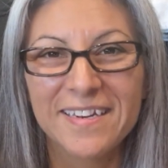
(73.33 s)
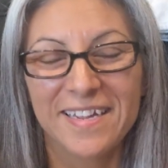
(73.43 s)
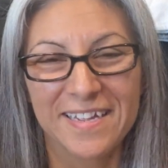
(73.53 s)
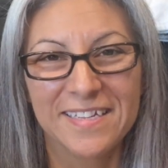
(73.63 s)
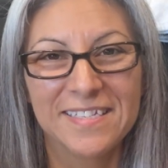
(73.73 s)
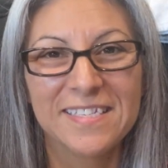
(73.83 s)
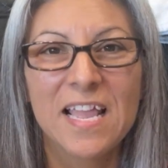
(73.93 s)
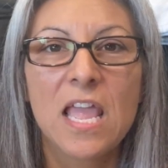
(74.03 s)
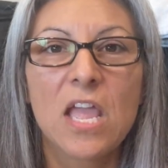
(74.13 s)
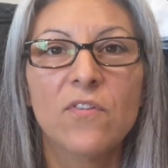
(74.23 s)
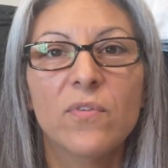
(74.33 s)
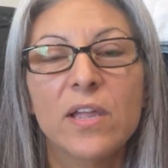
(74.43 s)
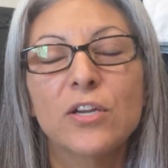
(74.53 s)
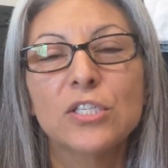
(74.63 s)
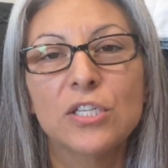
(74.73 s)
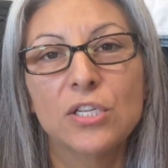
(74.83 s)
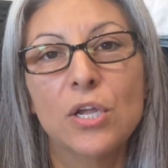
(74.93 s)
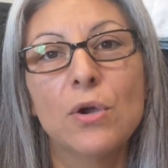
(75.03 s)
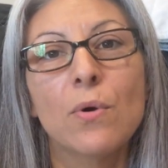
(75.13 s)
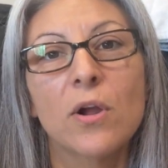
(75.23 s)
is if we are to
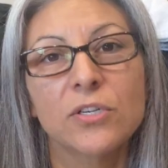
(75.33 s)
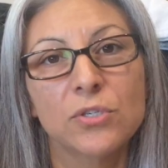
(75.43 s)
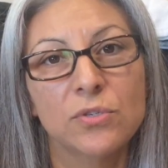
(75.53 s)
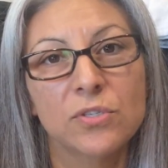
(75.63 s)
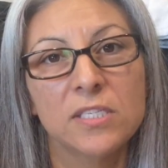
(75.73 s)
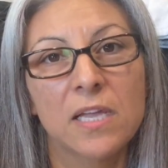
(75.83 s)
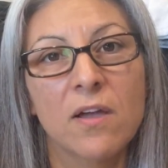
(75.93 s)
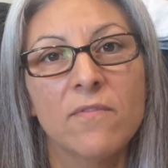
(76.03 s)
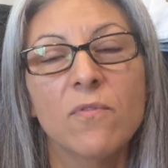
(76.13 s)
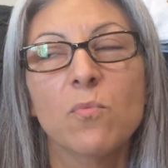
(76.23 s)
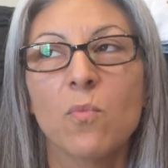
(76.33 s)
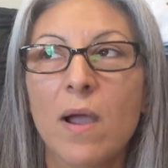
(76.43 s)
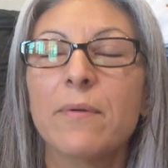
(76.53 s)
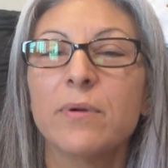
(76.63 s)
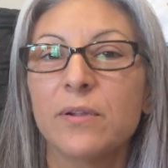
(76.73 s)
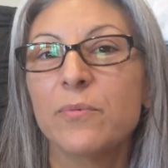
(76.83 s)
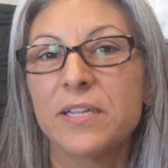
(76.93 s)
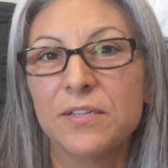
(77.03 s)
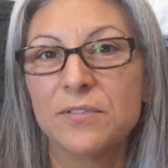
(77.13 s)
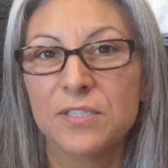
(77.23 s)
know our true self, why wouldn't we
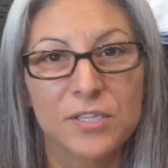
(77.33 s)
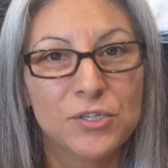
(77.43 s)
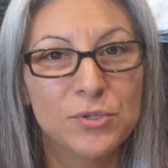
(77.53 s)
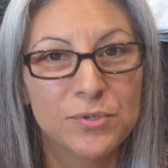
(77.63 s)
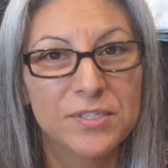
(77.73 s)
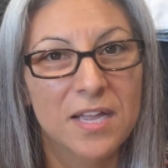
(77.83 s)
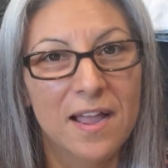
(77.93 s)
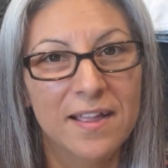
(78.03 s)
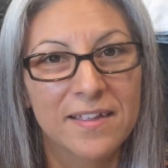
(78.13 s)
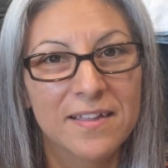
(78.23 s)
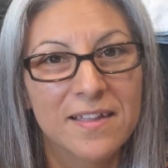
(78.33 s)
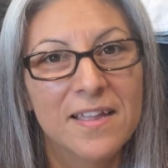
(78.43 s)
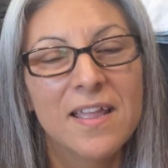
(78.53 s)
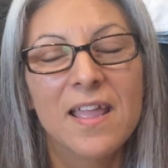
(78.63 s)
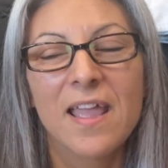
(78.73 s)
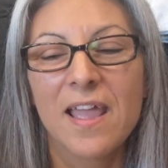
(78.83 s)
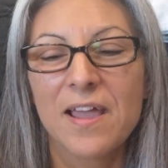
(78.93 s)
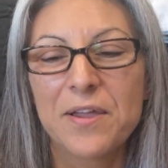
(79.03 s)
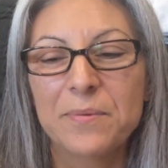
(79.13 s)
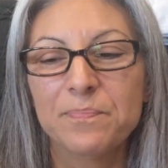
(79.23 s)
use the true sky?
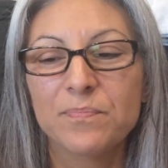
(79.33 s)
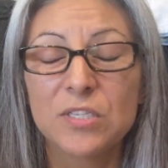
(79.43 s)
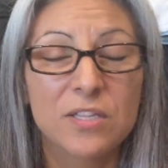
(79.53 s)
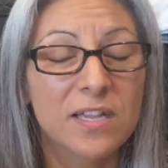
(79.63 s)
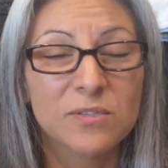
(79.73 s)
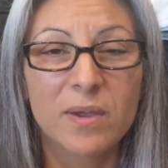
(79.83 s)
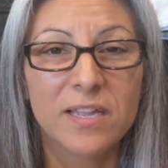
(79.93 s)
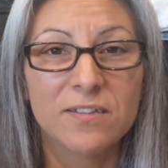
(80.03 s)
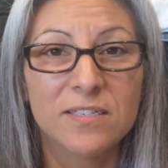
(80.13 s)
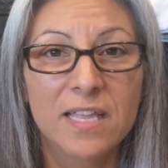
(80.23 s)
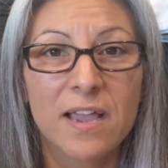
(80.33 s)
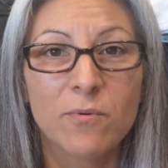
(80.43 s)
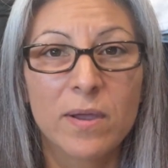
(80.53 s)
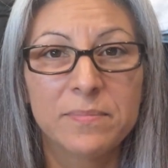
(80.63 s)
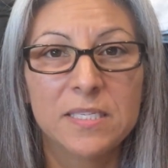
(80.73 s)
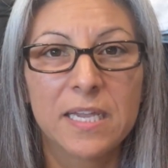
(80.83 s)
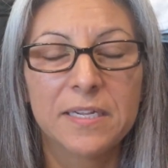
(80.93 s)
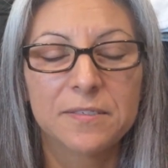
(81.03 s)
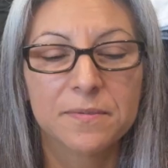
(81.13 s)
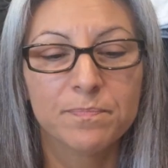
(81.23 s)
So that's why I use that website.
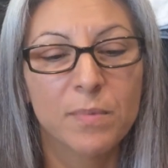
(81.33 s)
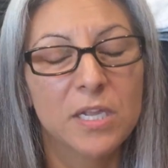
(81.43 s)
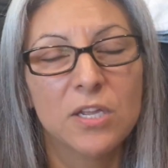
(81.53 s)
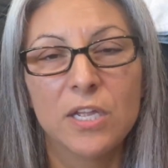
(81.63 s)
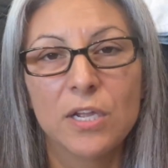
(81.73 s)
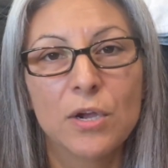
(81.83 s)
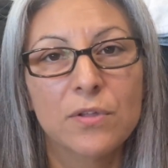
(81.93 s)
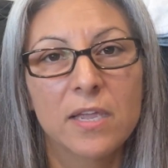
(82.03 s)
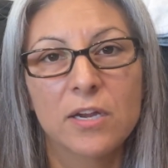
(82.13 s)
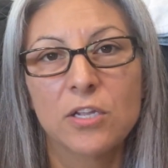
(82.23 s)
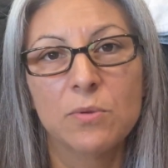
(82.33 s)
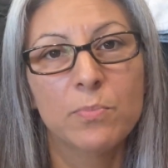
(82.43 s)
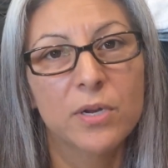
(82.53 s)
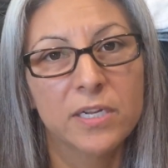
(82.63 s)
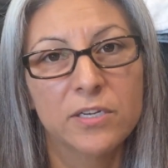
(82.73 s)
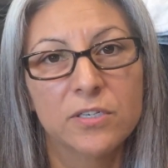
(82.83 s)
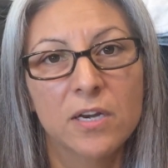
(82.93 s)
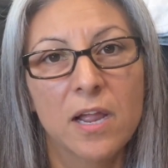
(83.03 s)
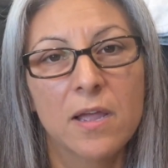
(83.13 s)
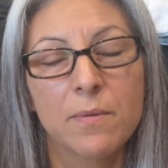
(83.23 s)
But you can go there, you put in your
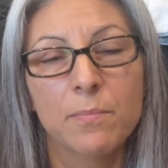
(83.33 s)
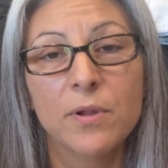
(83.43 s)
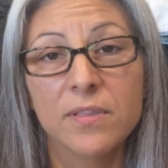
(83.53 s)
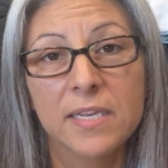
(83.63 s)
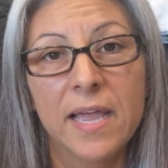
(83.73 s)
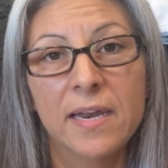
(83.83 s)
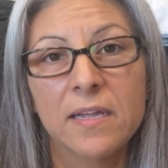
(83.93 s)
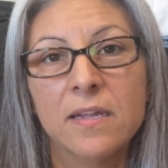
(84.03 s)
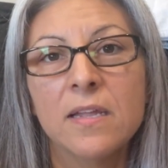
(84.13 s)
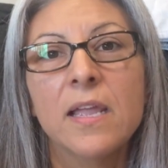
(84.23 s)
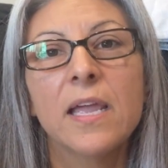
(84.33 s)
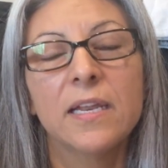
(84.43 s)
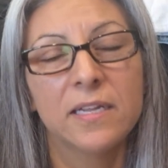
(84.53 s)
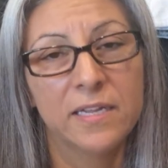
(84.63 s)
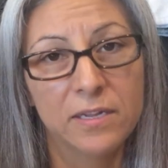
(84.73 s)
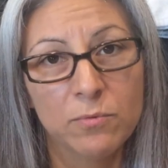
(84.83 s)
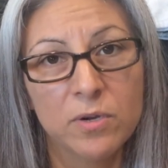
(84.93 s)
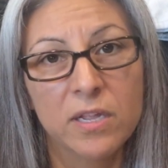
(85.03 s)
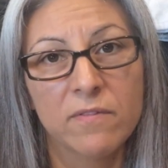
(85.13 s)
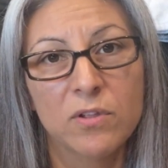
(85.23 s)
birth data, and he will
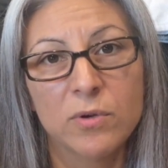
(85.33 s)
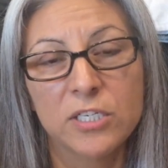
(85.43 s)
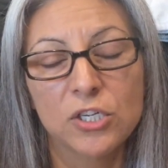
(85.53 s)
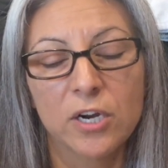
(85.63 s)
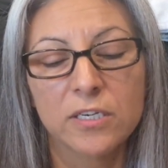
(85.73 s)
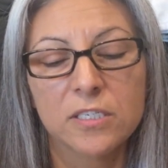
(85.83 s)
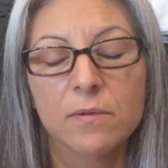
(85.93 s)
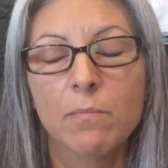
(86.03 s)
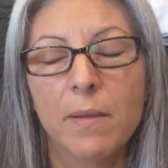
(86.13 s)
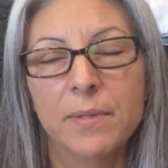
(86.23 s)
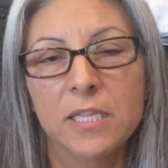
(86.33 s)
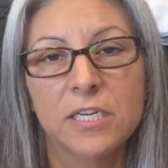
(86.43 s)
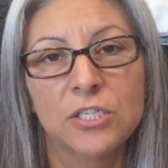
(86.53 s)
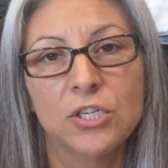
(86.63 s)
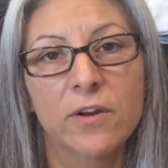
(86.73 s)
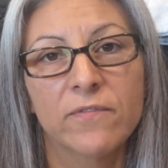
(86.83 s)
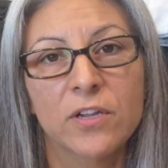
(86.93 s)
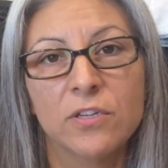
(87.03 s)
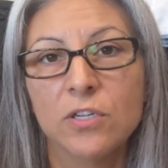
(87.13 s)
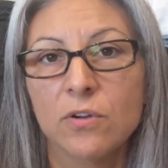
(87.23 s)
give you a chart, populate a chart for
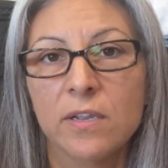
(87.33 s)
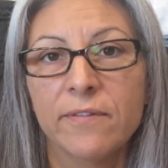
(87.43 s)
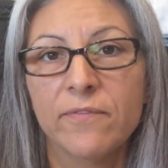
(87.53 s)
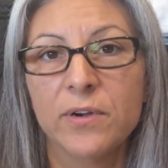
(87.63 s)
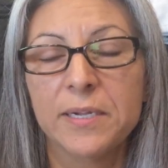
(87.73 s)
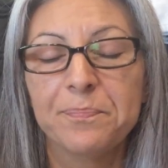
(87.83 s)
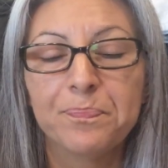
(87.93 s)
you totally free.